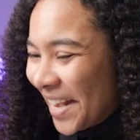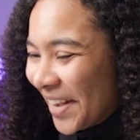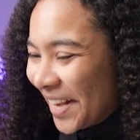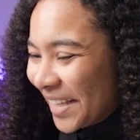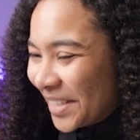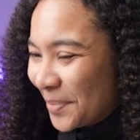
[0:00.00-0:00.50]
All
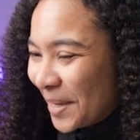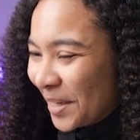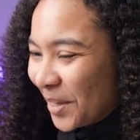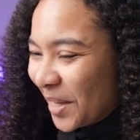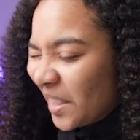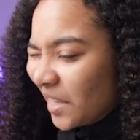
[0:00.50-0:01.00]
right, let's make it
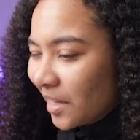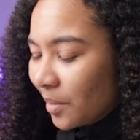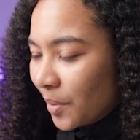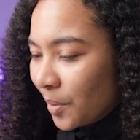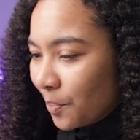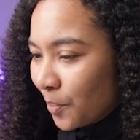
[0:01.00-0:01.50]
look a little
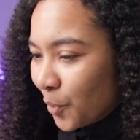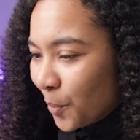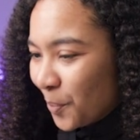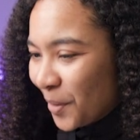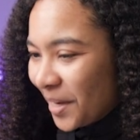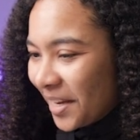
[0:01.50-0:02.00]
bit more
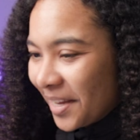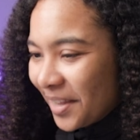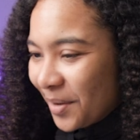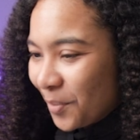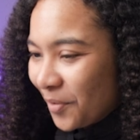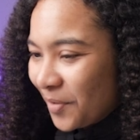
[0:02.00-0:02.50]
pretty and
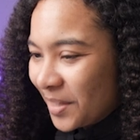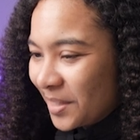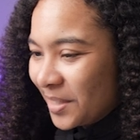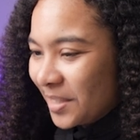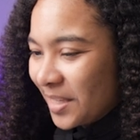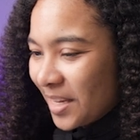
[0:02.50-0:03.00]
then we'll
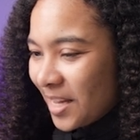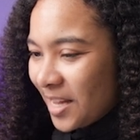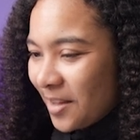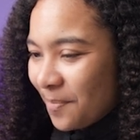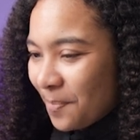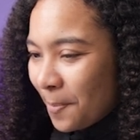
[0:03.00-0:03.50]
fix,
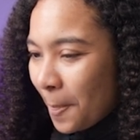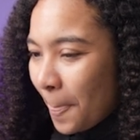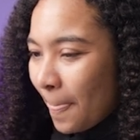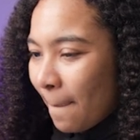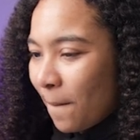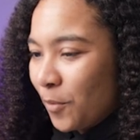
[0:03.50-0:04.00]

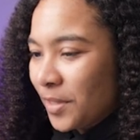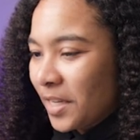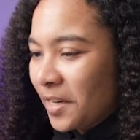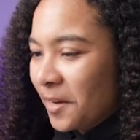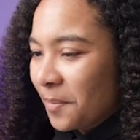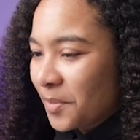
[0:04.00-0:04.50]
we'll set
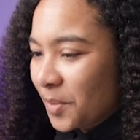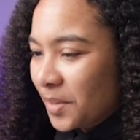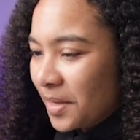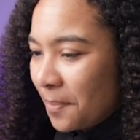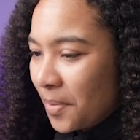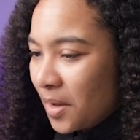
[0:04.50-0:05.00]
it up. So we'll
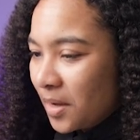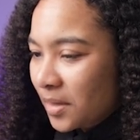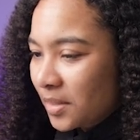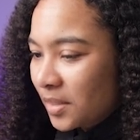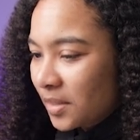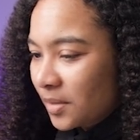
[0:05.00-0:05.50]
say
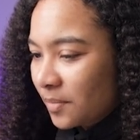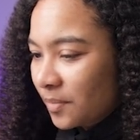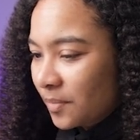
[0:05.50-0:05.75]
box.